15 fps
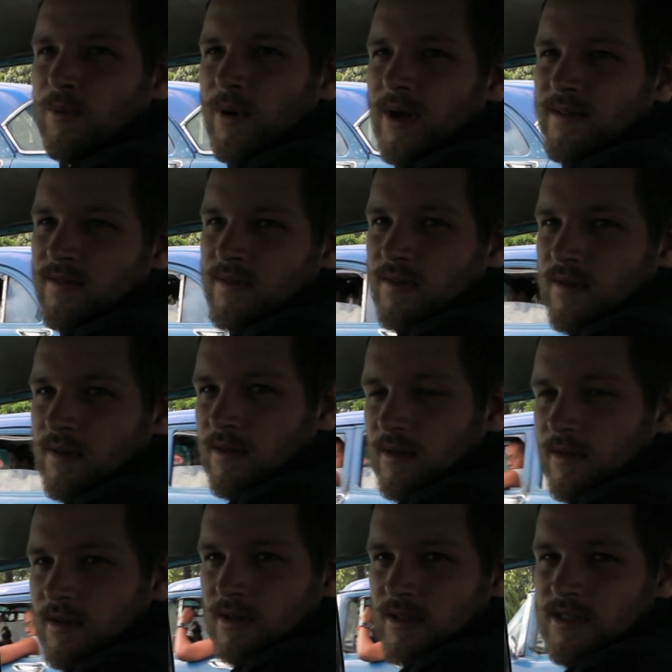went,
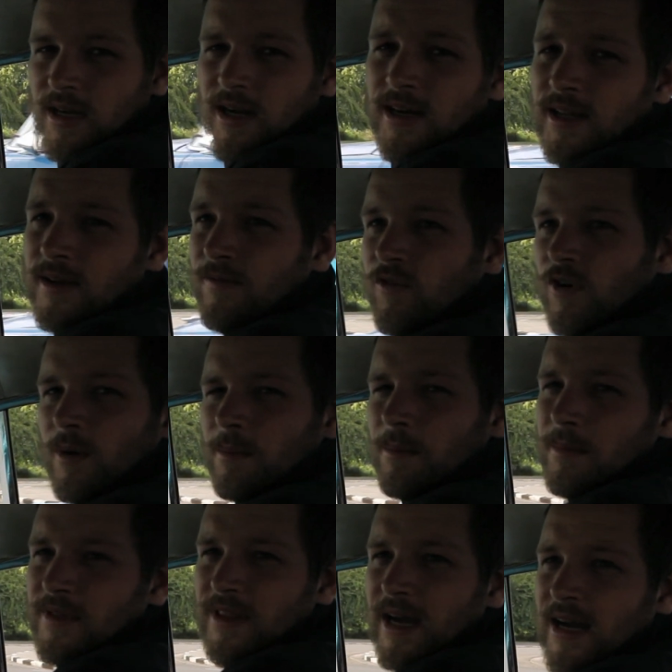starting
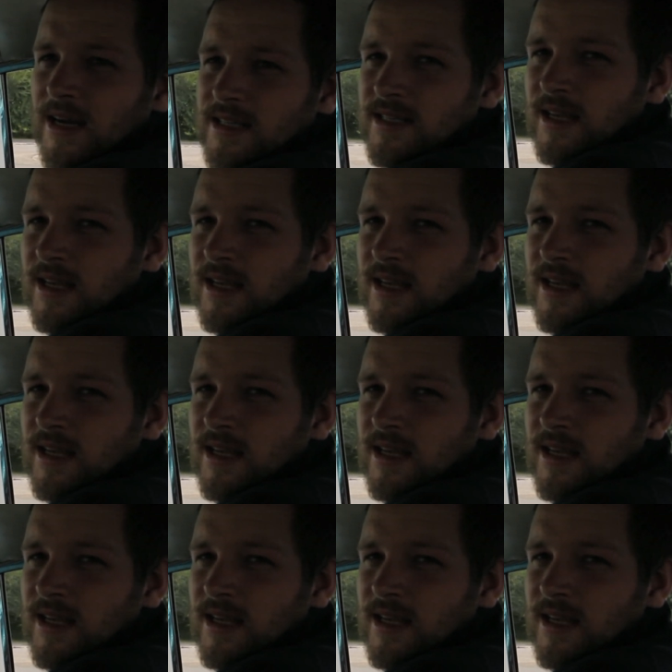from Dar es